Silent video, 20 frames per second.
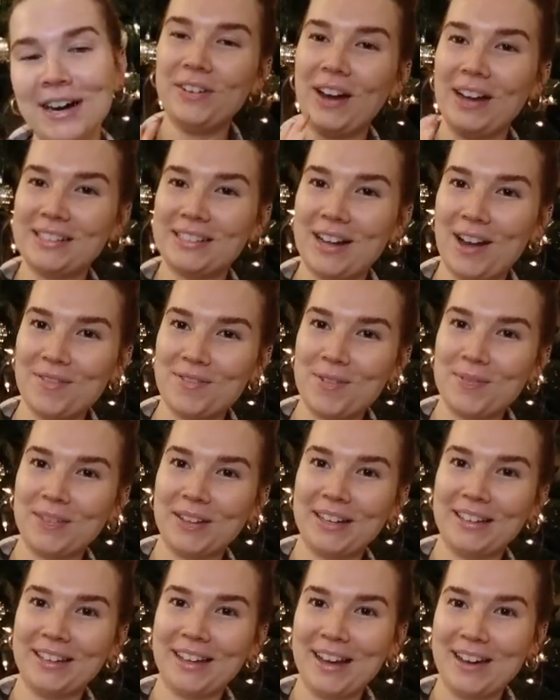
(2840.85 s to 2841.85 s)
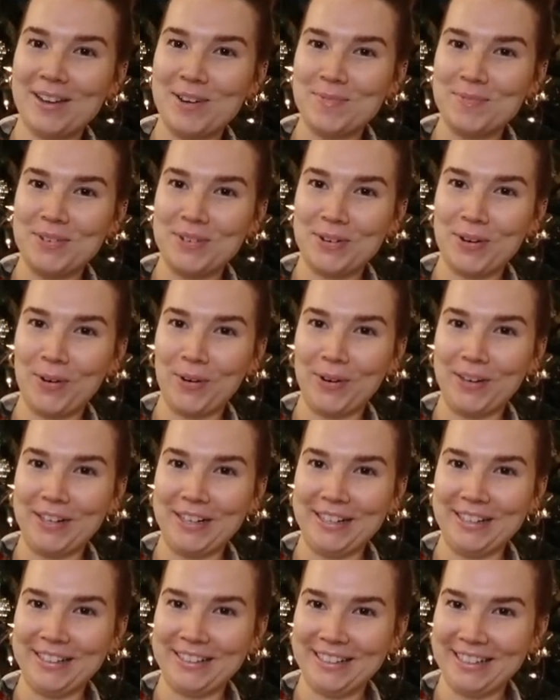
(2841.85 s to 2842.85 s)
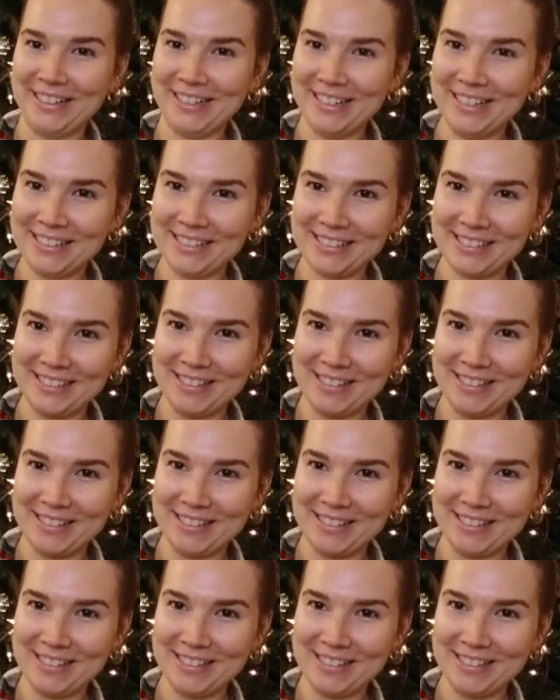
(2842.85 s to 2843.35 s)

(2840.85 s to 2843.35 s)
You guys saw from Layla, I opened Cornelius,